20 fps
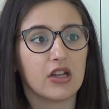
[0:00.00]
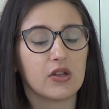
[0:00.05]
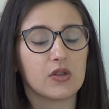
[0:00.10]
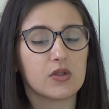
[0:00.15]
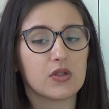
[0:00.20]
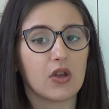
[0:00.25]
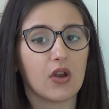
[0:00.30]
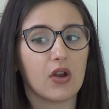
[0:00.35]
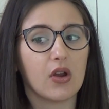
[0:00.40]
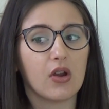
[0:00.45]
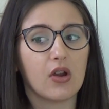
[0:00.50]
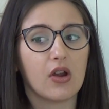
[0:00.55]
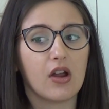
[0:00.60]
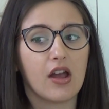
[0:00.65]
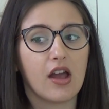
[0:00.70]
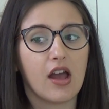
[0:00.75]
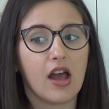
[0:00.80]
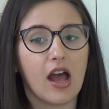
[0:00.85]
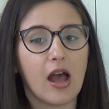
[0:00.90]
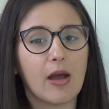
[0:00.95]
So
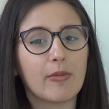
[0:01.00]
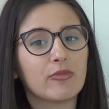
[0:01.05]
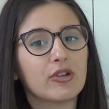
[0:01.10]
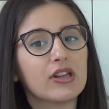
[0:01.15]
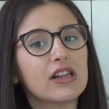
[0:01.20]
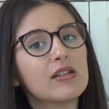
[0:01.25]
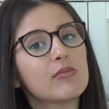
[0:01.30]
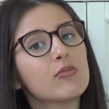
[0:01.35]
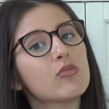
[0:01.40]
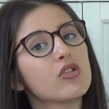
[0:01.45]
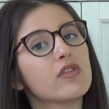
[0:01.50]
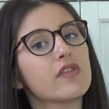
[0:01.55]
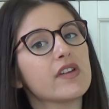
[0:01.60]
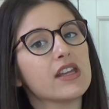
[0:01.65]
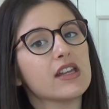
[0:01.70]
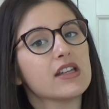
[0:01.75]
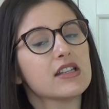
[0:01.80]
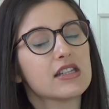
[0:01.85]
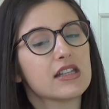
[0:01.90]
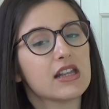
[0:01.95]
I'm really
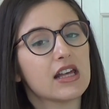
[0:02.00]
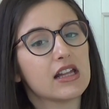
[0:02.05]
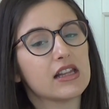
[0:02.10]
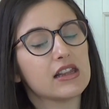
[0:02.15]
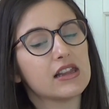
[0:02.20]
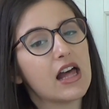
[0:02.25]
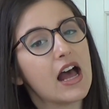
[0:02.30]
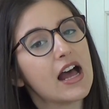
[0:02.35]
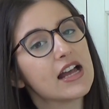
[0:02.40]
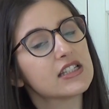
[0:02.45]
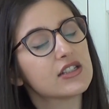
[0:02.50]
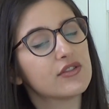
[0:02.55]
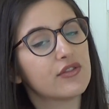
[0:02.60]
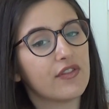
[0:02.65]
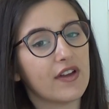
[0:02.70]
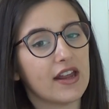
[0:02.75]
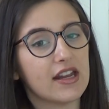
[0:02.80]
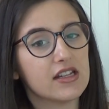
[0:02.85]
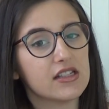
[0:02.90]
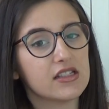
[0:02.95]
moving into that last
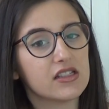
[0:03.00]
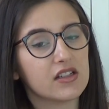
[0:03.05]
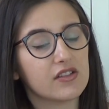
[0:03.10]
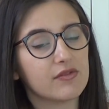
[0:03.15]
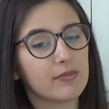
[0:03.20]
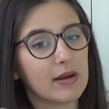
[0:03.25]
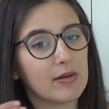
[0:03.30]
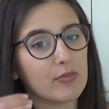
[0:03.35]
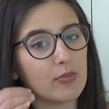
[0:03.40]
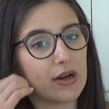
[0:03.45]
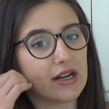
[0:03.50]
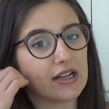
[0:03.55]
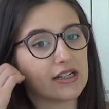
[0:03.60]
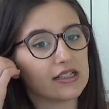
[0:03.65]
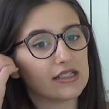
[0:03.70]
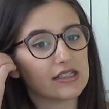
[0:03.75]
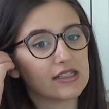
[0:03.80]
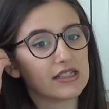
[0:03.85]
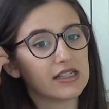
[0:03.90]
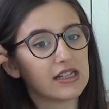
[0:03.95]
phase of my
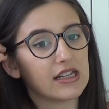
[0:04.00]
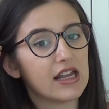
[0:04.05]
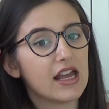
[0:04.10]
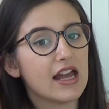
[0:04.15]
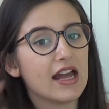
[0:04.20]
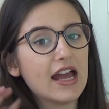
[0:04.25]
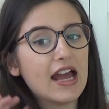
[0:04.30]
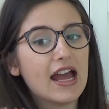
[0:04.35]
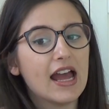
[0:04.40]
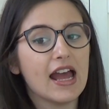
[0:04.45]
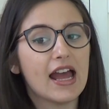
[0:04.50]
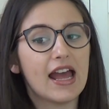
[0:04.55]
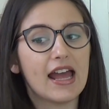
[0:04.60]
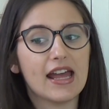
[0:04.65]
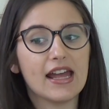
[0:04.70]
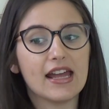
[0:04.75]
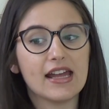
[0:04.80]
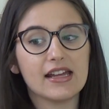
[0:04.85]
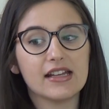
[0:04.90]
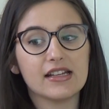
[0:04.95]
pregnancy,
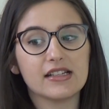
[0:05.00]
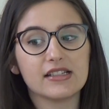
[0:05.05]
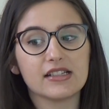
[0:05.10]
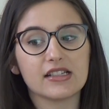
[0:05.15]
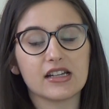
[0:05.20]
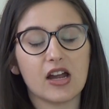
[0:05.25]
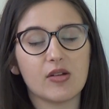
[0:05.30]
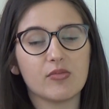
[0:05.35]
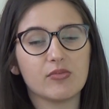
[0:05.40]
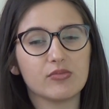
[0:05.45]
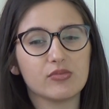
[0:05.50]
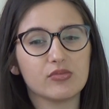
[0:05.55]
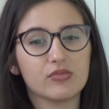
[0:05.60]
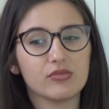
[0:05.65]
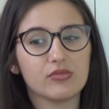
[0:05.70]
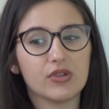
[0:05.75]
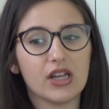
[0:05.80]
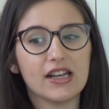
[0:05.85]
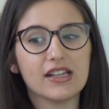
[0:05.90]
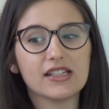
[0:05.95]
and
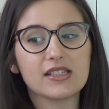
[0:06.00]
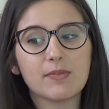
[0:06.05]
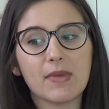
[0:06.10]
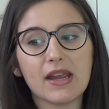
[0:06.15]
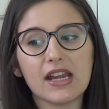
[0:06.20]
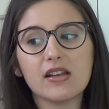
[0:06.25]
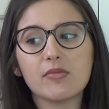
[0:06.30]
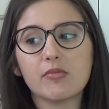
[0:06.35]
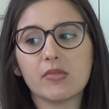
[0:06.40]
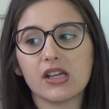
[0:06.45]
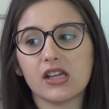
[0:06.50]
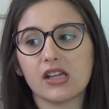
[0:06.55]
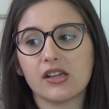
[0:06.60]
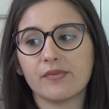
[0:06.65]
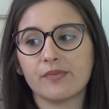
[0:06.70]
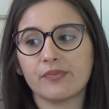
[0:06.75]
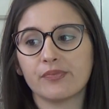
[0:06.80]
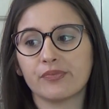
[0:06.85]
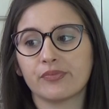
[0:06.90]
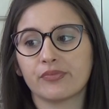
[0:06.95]
it's made
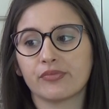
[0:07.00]
me